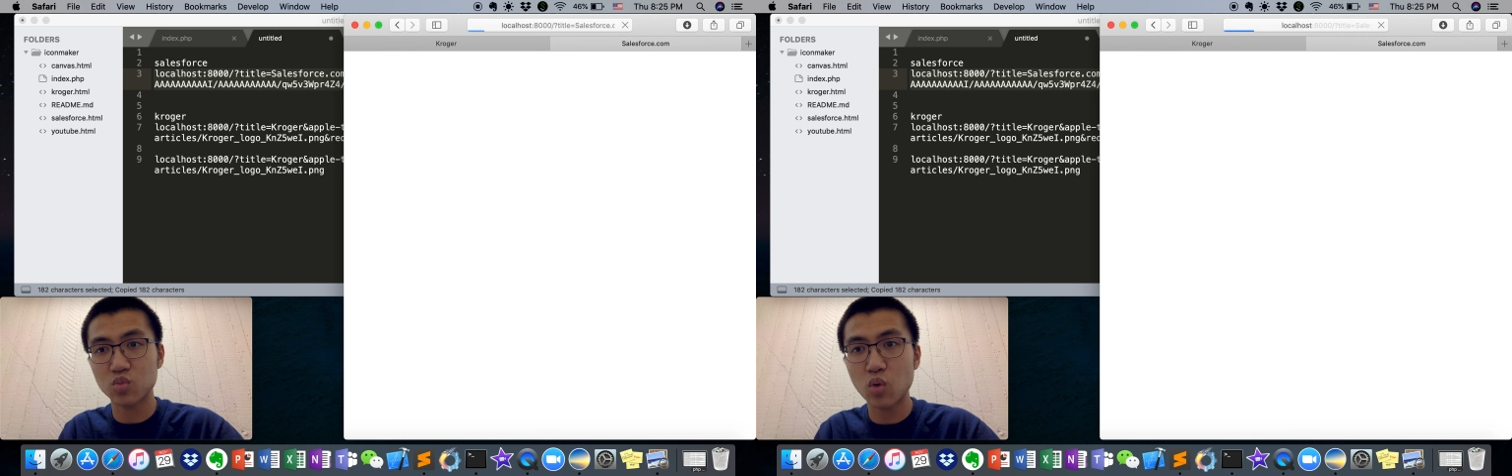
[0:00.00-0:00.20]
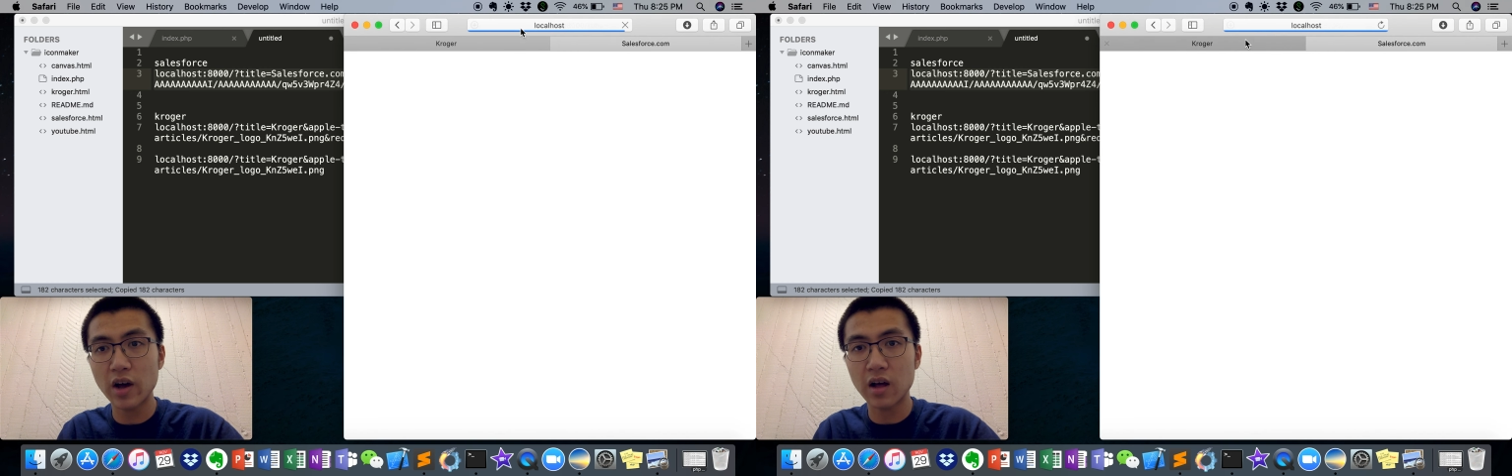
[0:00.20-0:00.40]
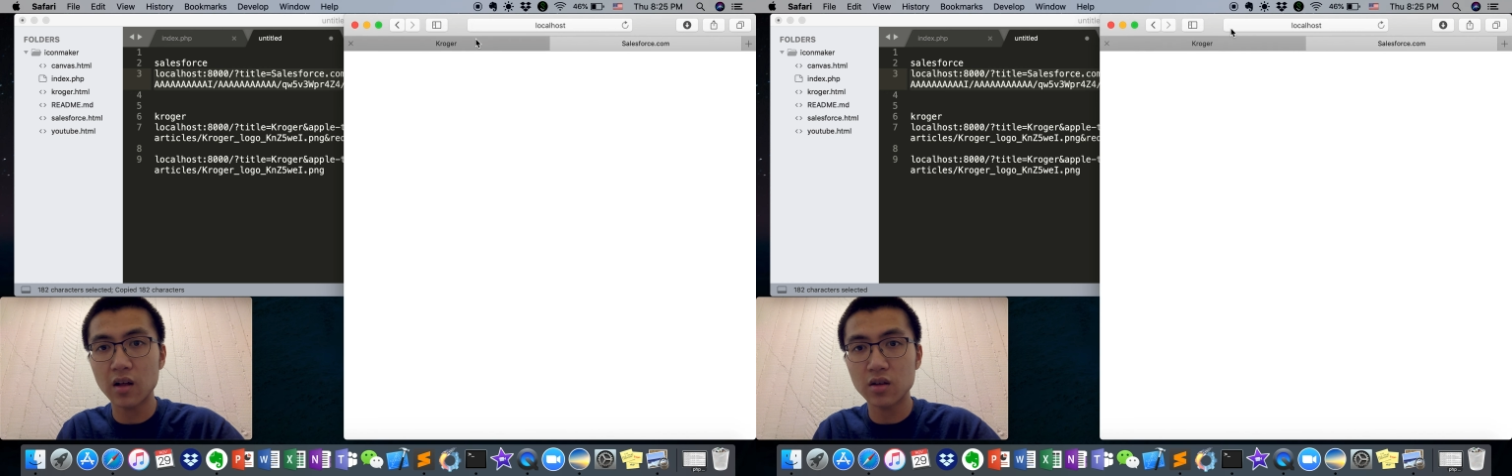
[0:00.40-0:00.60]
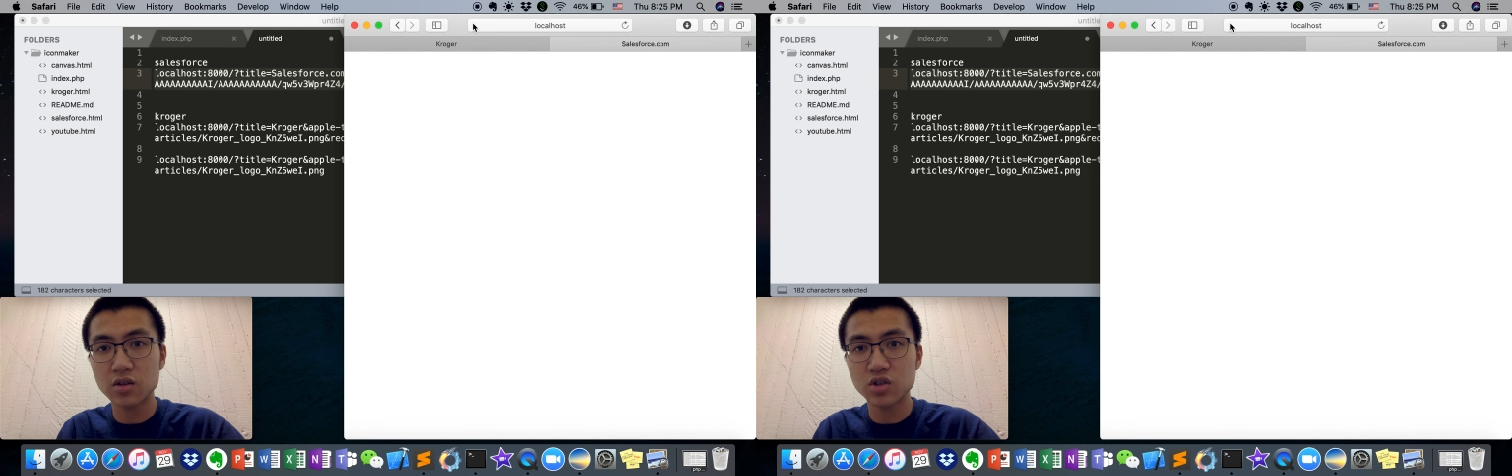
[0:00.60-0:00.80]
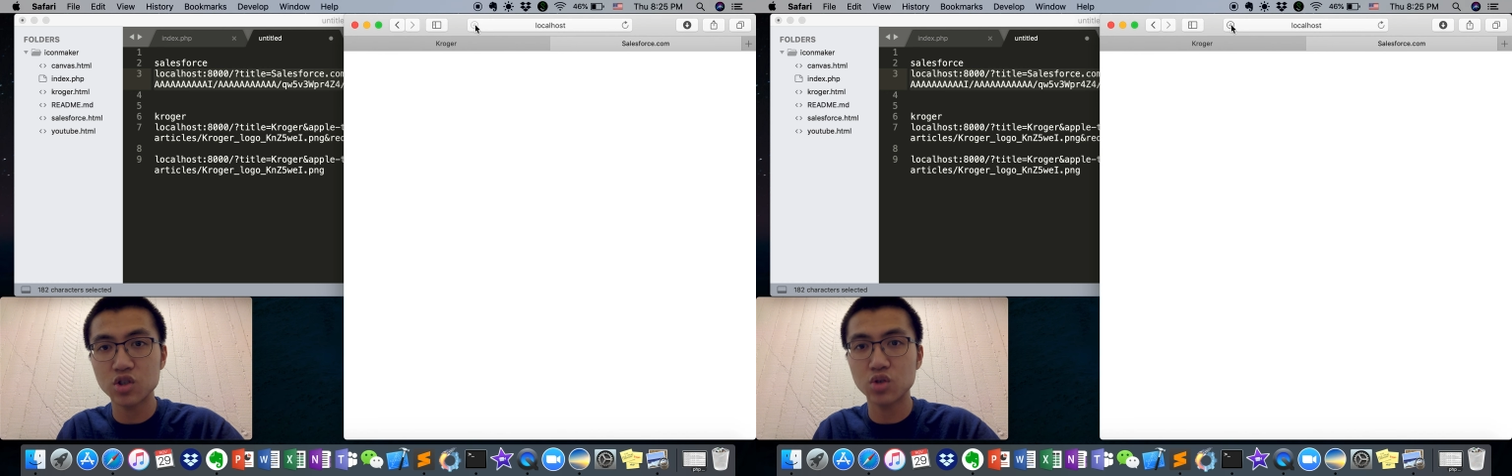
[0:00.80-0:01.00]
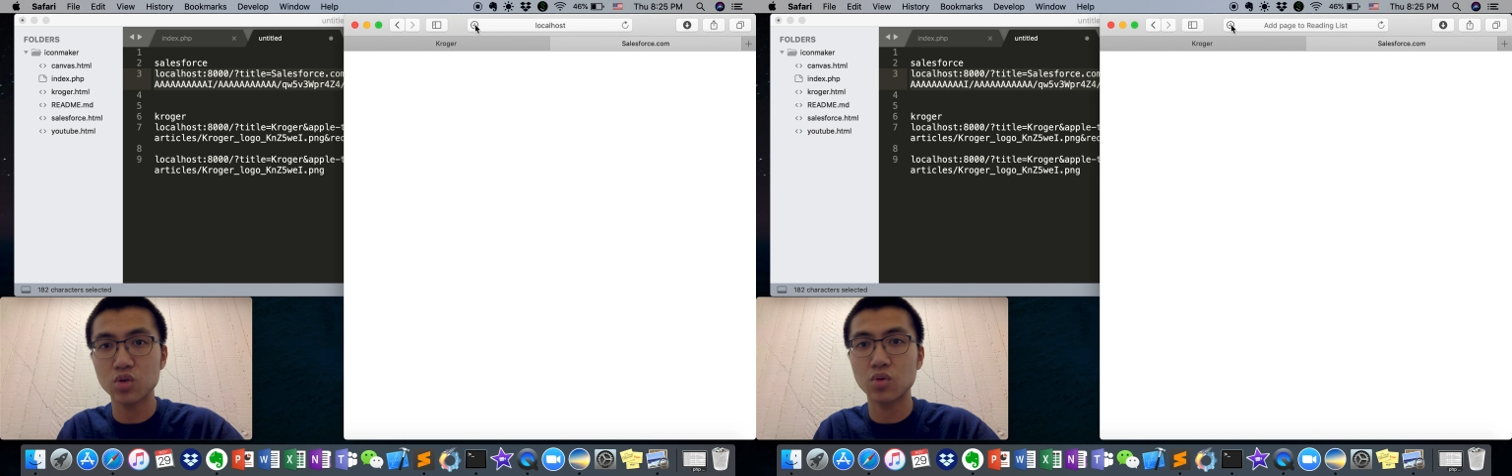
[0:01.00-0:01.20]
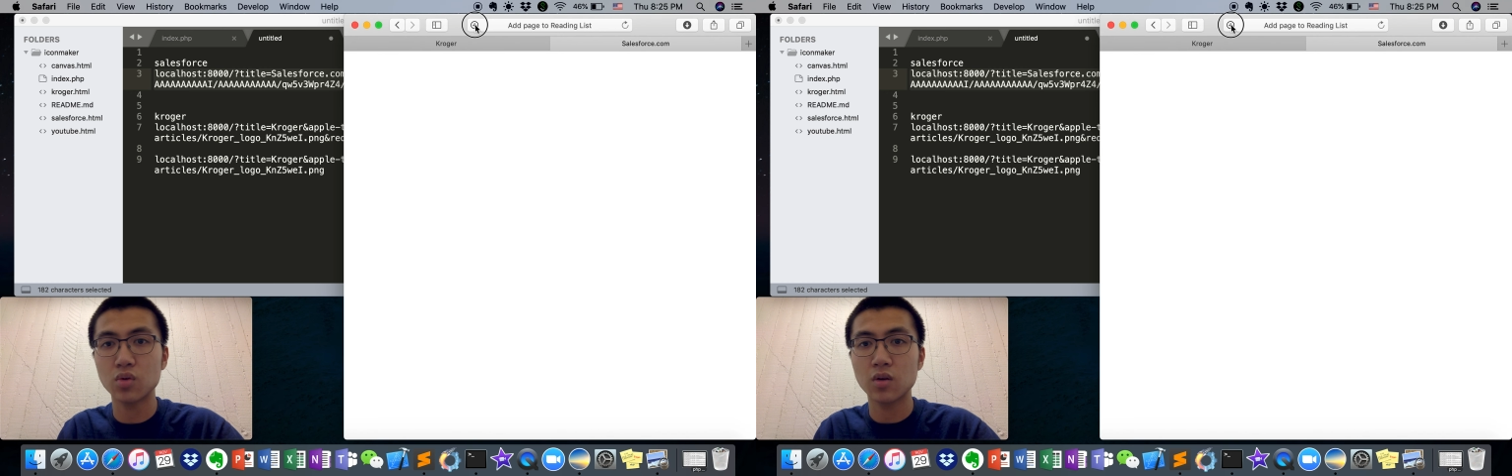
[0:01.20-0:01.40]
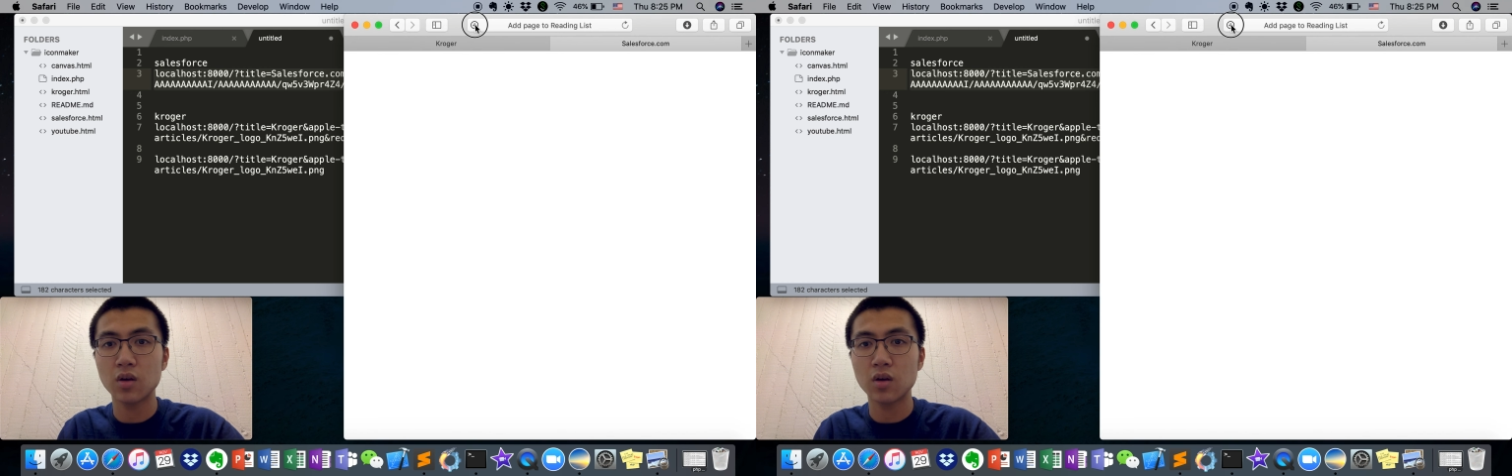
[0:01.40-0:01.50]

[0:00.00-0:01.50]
well to